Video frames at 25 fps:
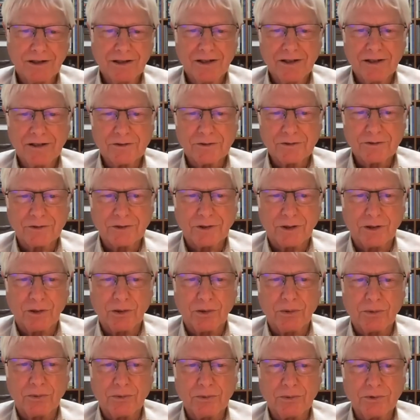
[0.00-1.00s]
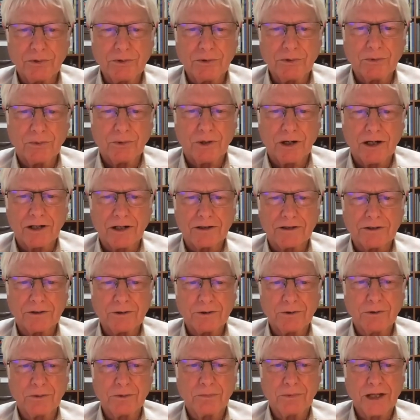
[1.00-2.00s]
So you want
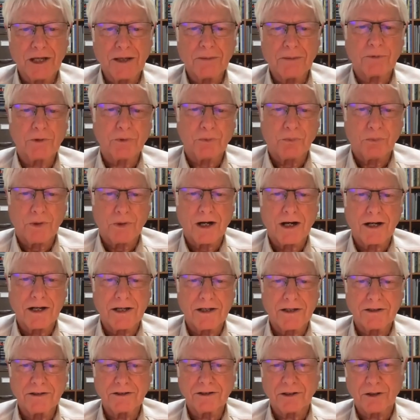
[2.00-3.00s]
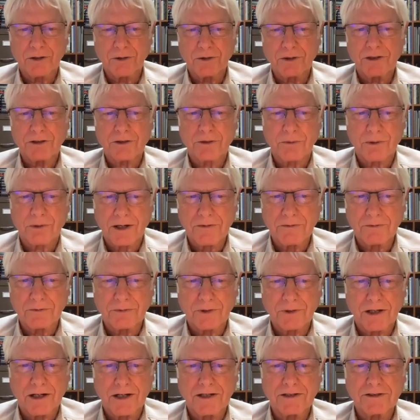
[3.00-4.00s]
to be able to whine to go get the right
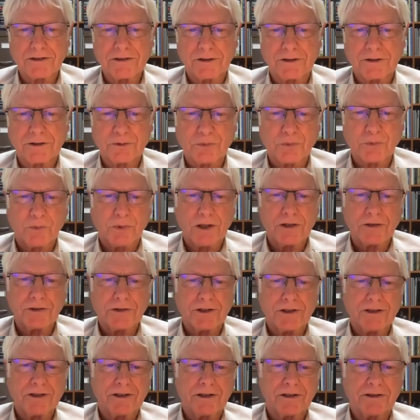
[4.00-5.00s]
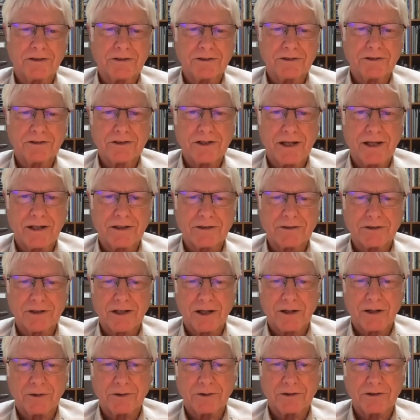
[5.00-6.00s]
flies. And there's one thing that stands
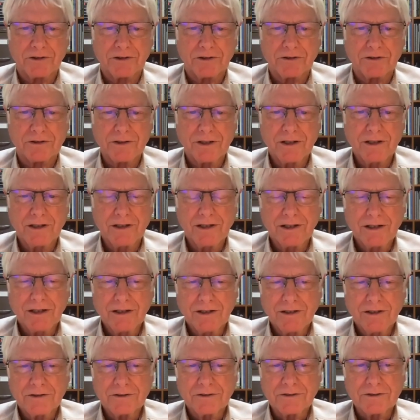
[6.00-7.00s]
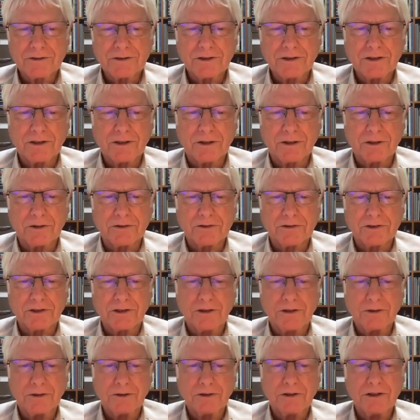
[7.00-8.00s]
out in this skill is
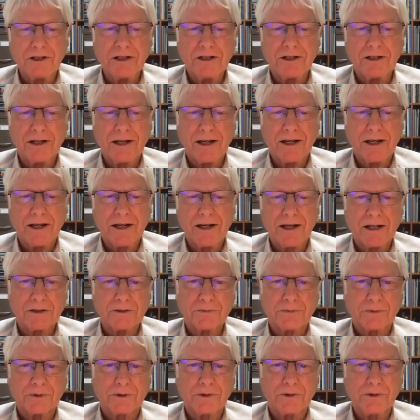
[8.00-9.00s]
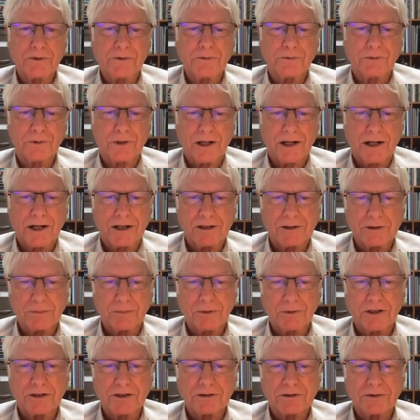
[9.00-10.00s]
that you need to ask for two
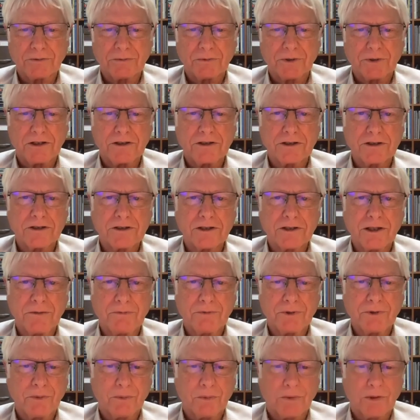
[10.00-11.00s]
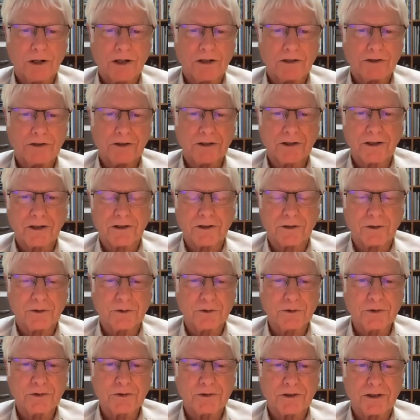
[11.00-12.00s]
flies because if they just give you one, you're going to
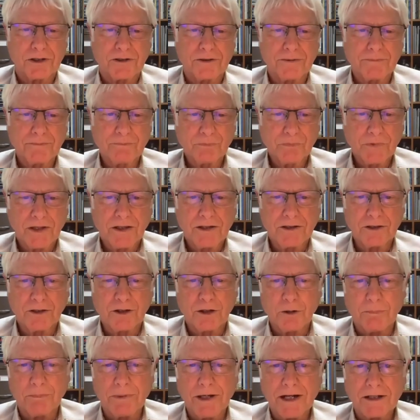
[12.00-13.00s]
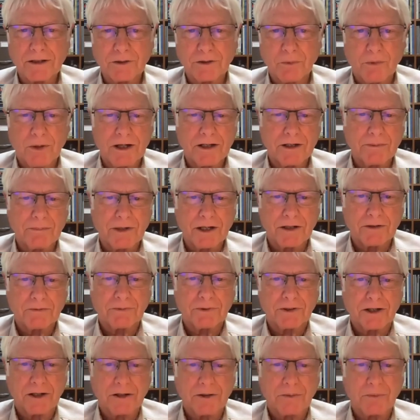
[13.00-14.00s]
lose it. You go back to whine them out of
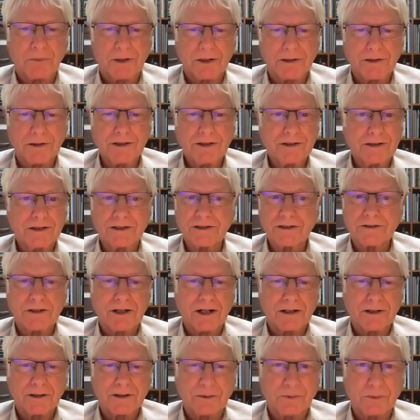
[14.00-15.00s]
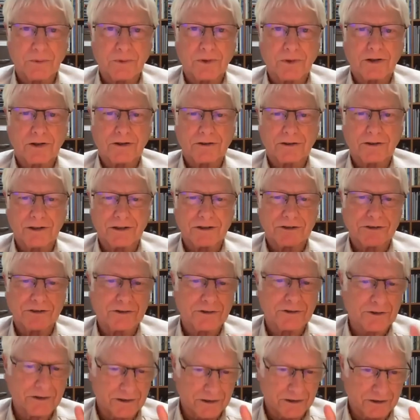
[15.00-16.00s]
another one, it's not going to work. They're
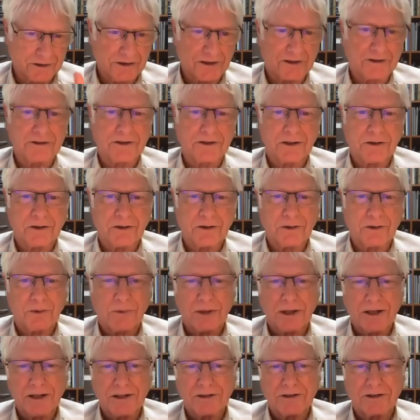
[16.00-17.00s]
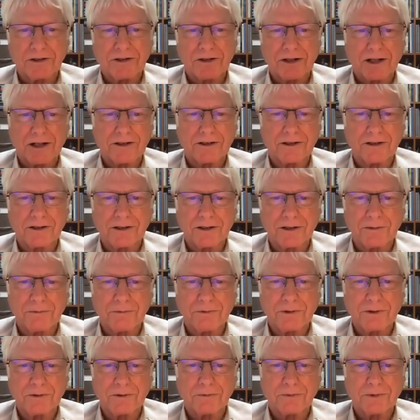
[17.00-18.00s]
just going to tell you to go away and they're not going to
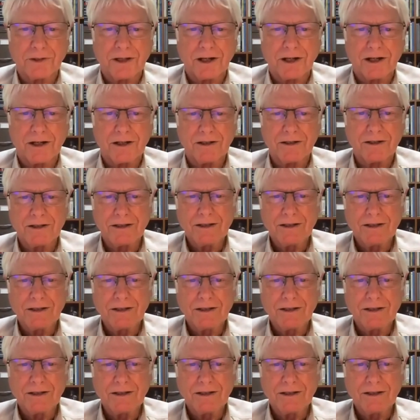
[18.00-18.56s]
give you a fly.